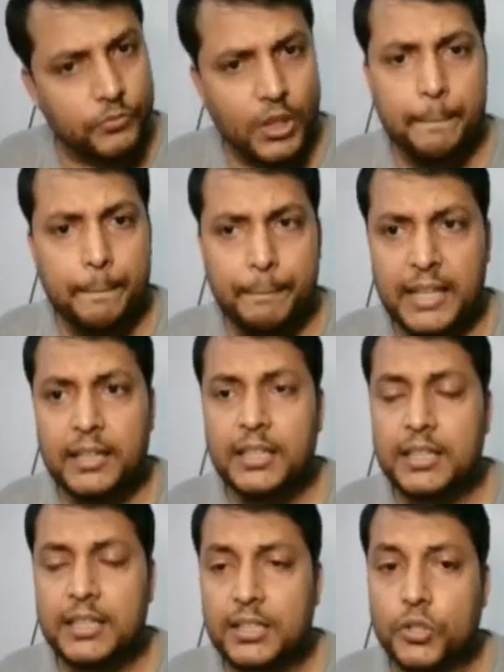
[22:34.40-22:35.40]
mainly
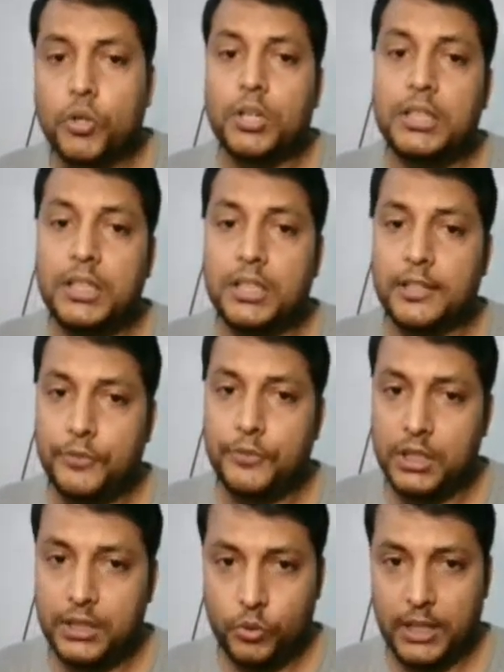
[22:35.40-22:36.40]
it is called Leaker
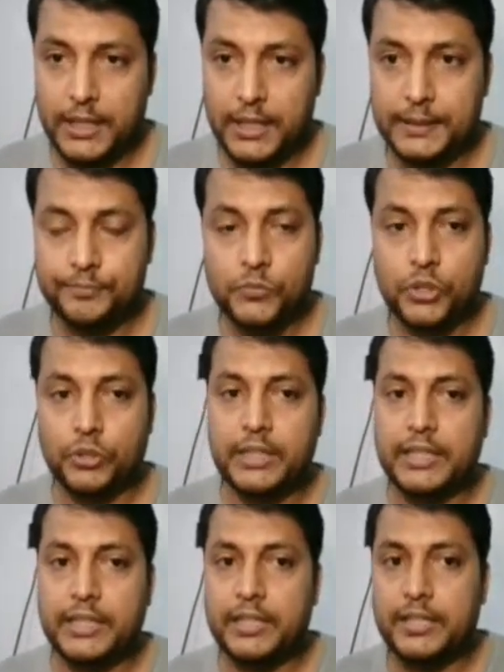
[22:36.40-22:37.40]
folliculi. So
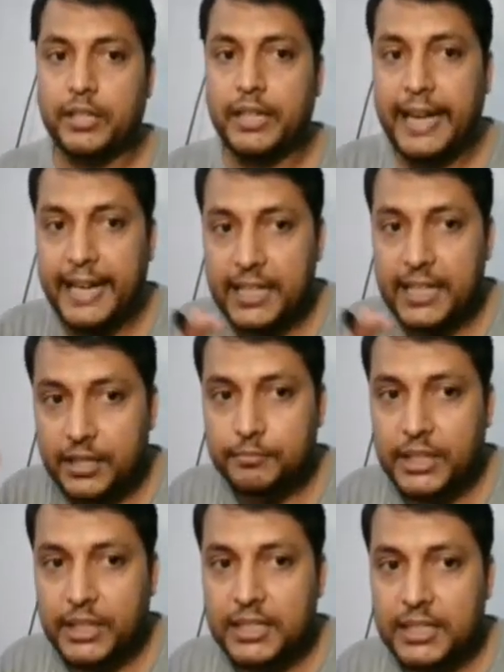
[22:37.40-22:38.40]
there is an antrum
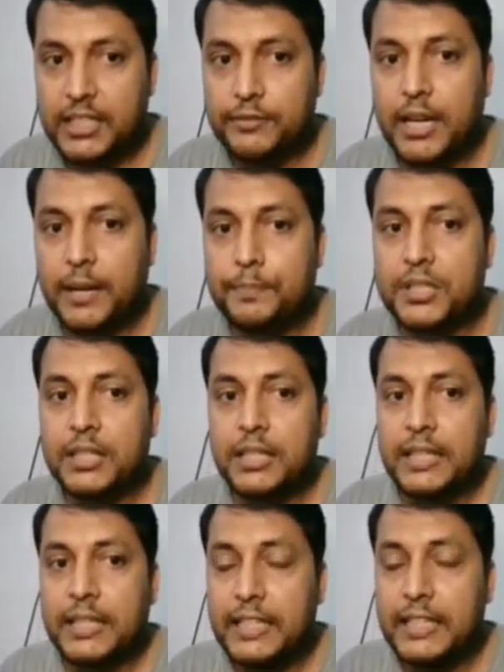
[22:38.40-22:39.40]
that develops
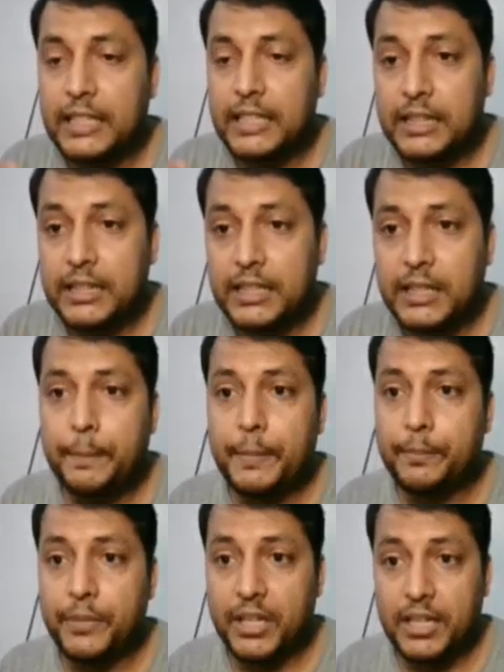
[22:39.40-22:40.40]
in the
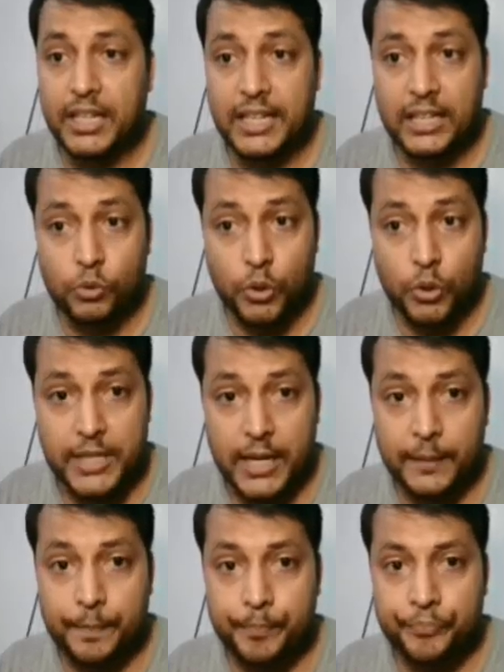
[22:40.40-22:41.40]
membrana
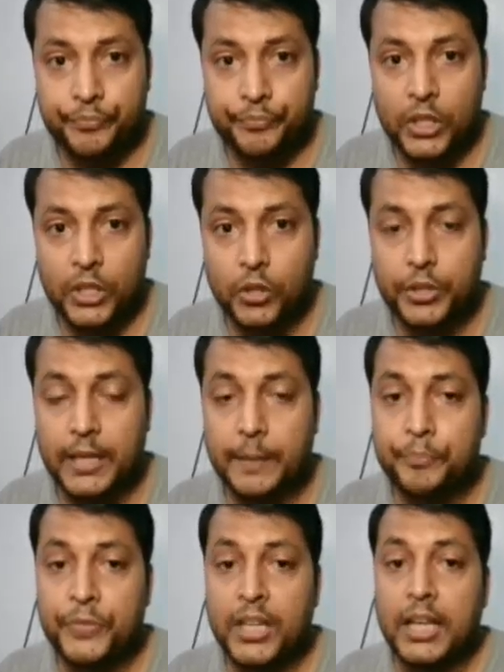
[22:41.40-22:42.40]
granulosa. Okay,
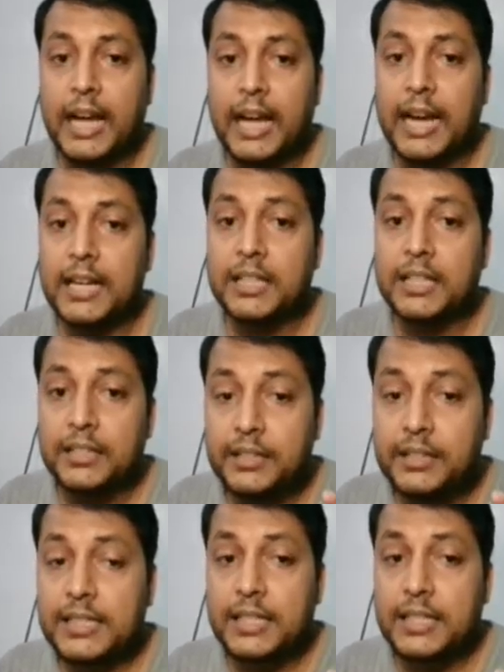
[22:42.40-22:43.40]
and
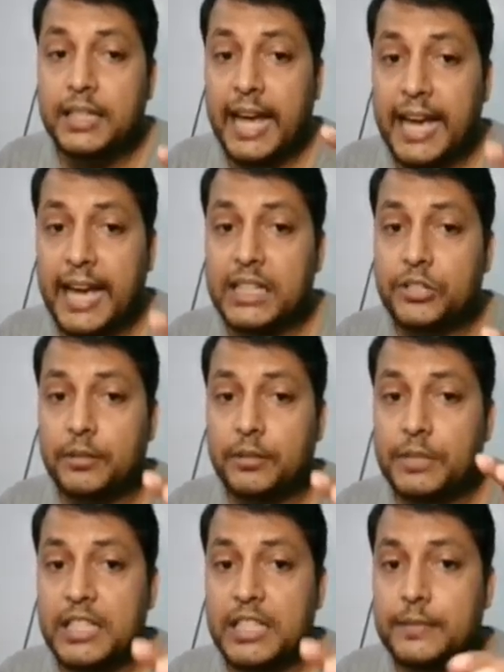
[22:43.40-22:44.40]
this
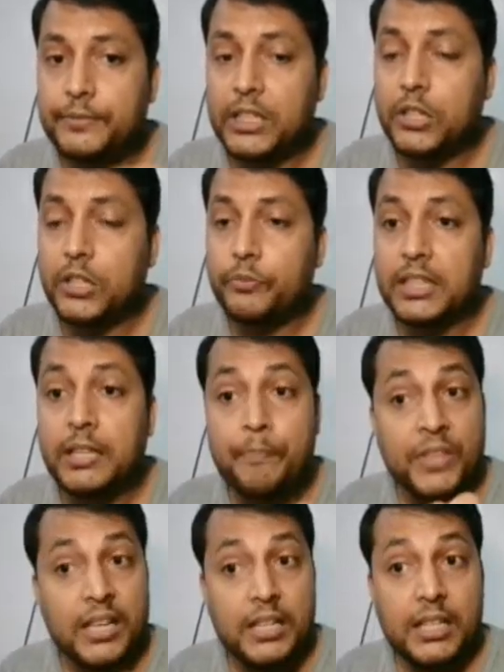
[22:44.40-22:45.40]
antrum is filled with
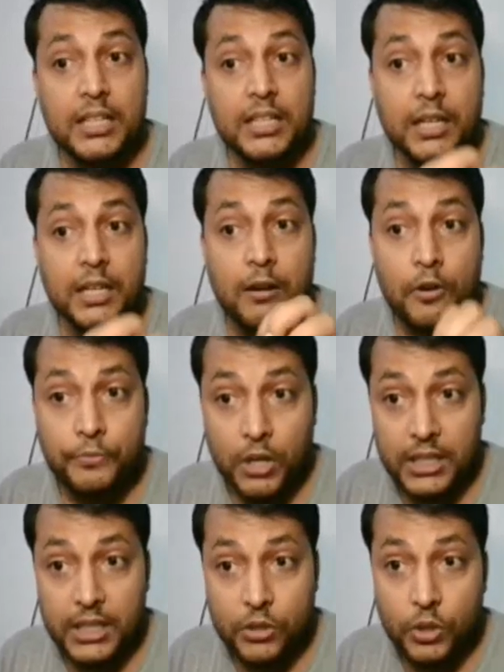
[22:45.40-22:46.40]
Leaker
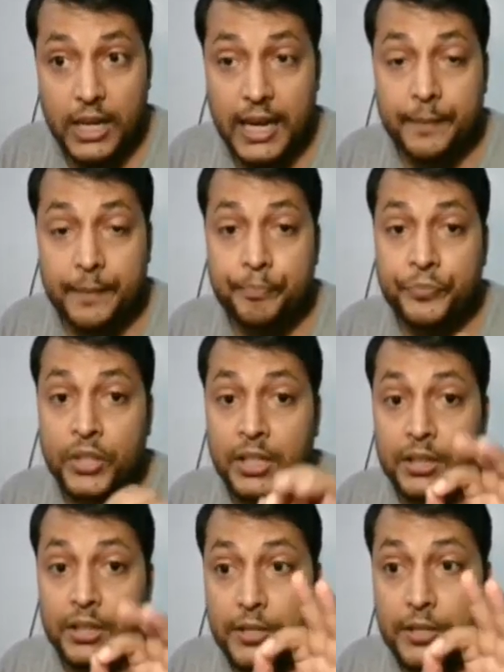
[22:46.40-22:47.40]
folliculi.
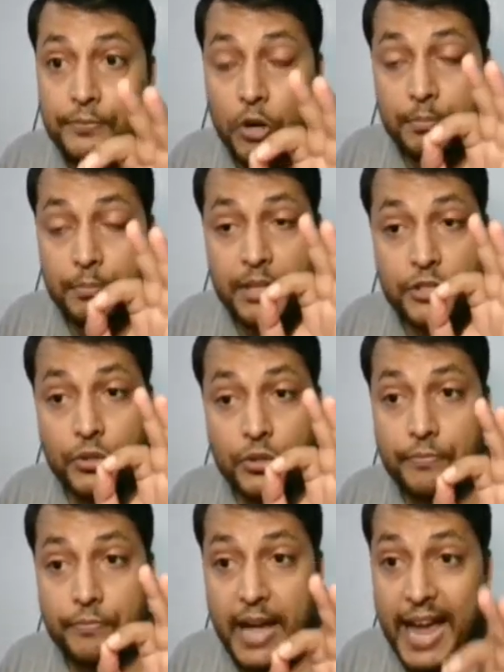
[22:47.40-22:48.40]
The
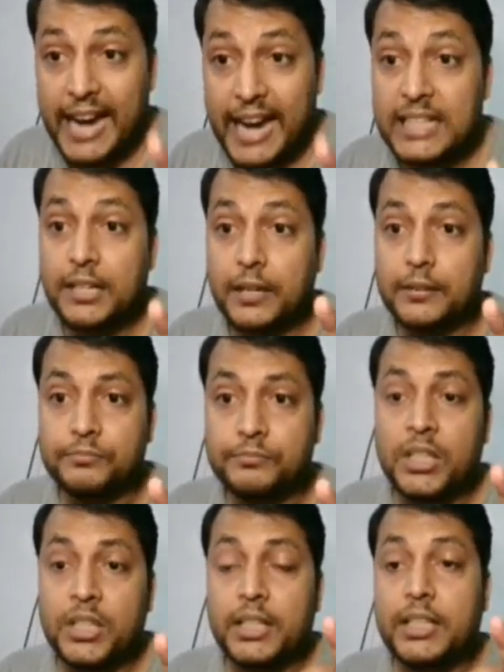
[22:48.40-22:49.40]
formation of
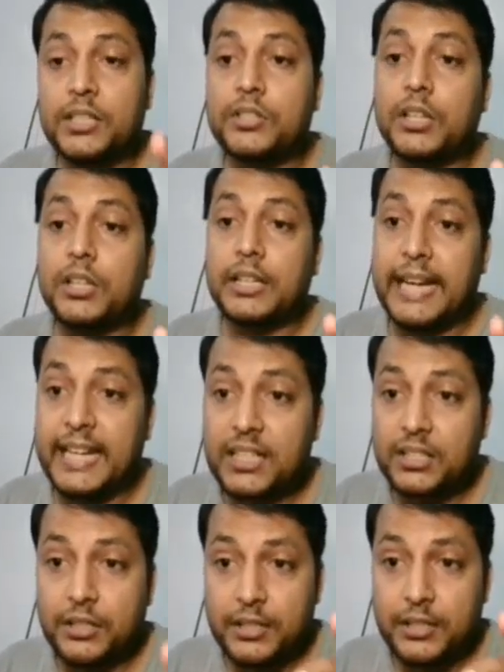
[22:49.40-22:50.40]
antrum is the
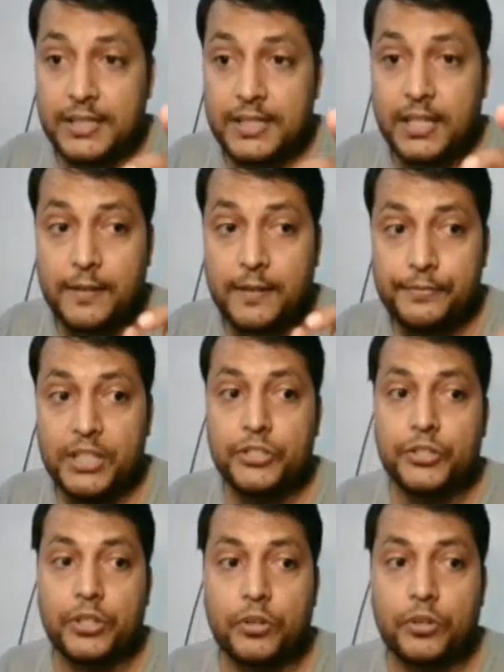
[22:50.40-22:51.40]
characteristic
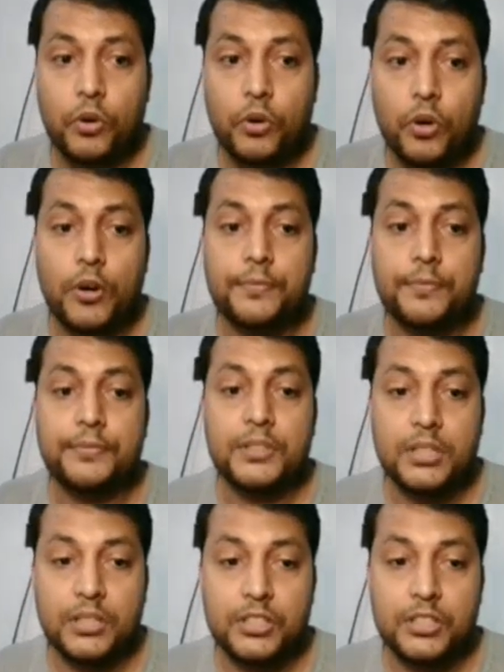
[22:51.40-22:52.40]
feature of
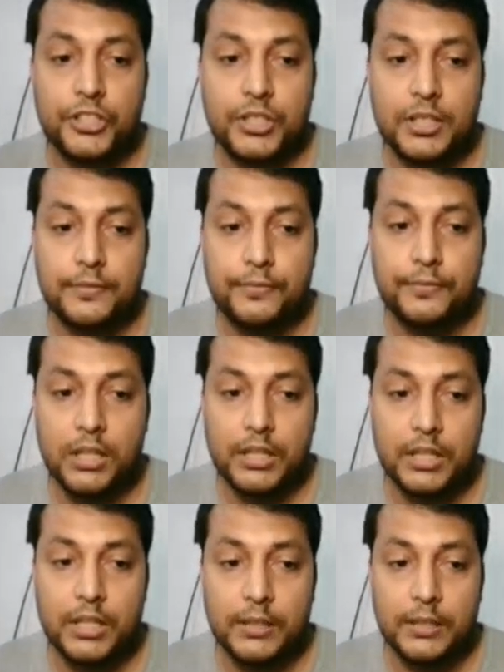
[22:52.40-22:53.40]
tertiary
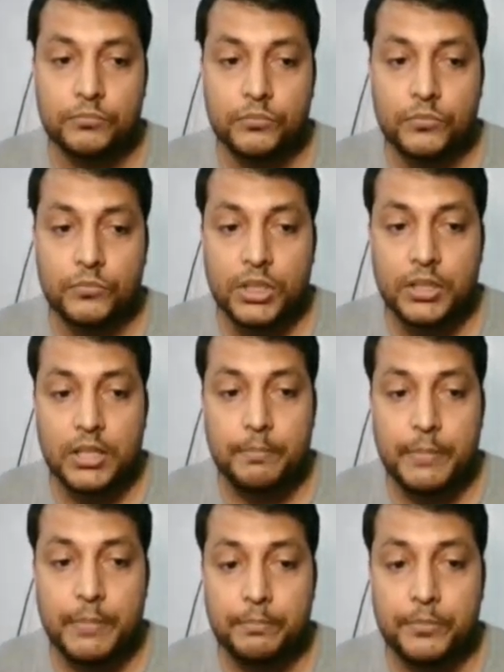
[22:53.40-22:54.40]
follicle.
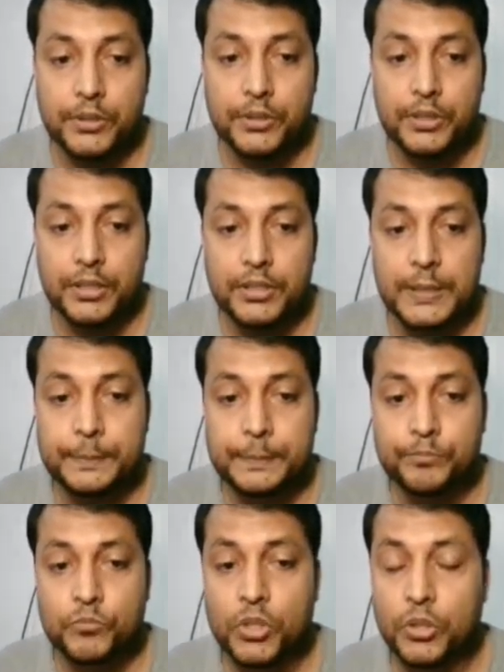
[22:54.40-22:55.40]
Remember this.
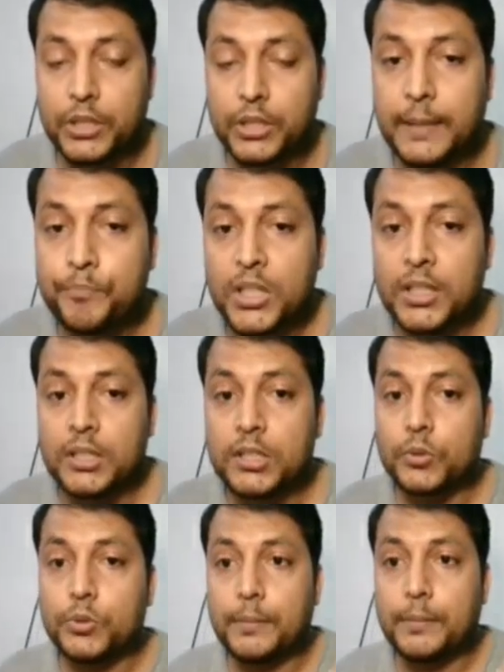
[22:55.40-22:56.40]
Okay,
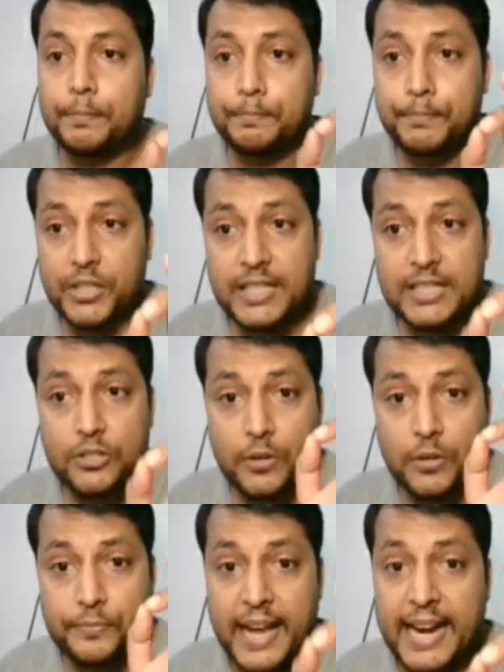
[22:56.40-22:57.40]
so the presence of
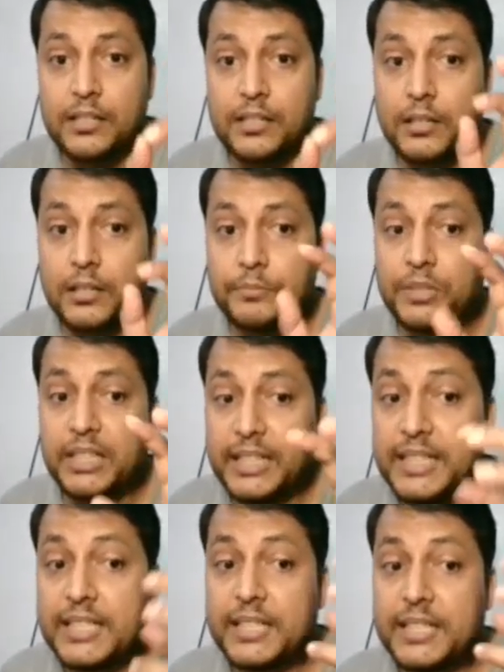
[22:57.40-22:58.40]
antrum
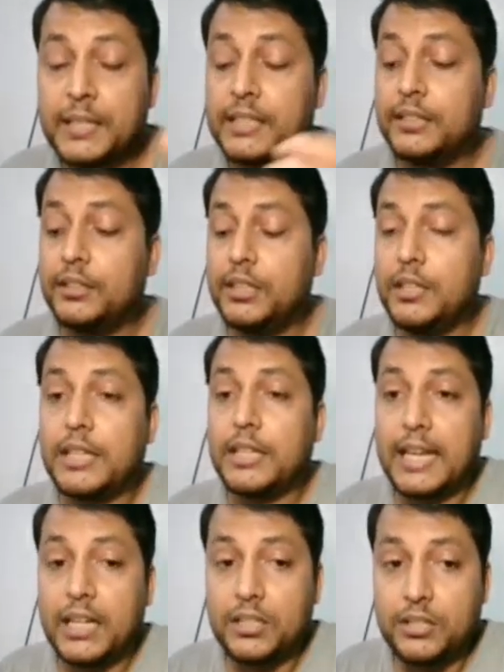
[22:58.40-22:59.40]
is the
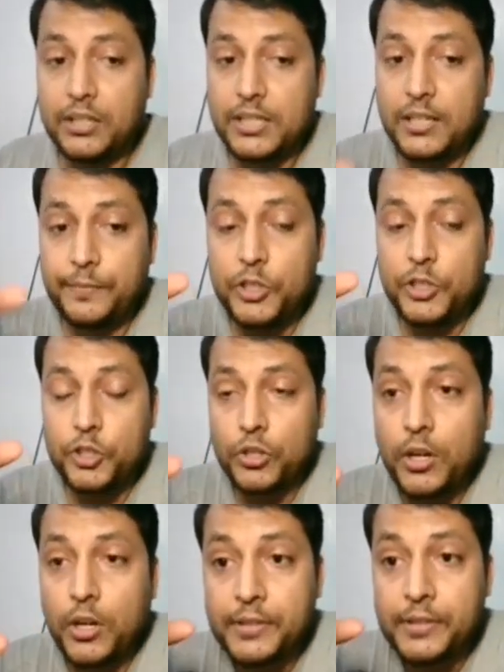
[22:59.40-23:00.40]
characteristic feature
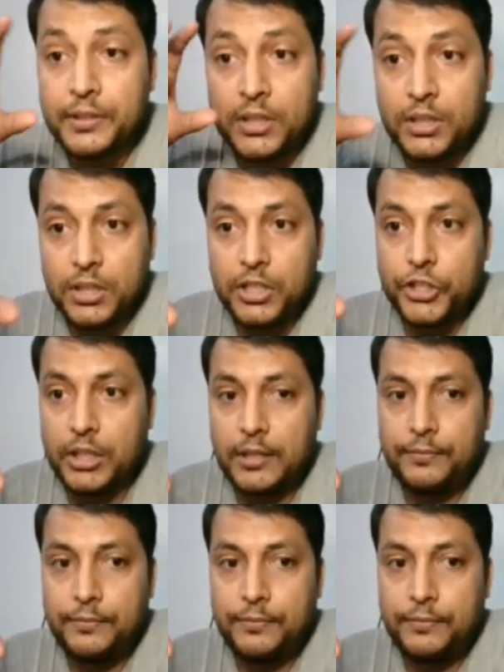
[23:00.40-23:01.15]
of tertiary